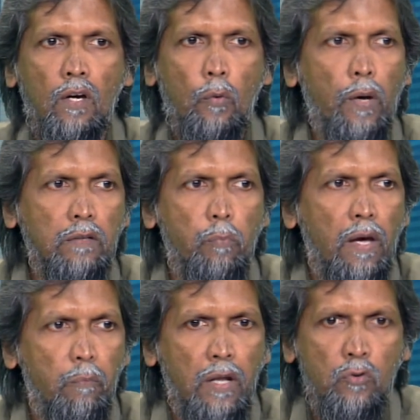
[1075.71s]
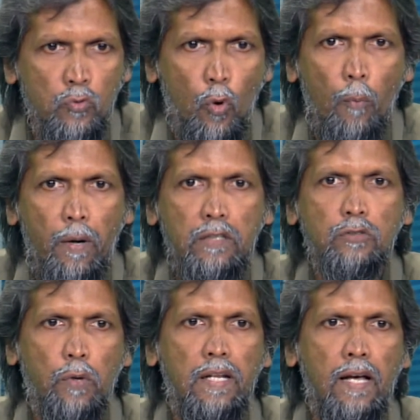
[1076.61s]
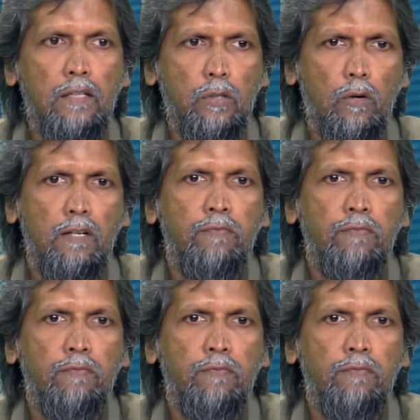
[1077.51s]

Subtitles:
where nobody's really held to account.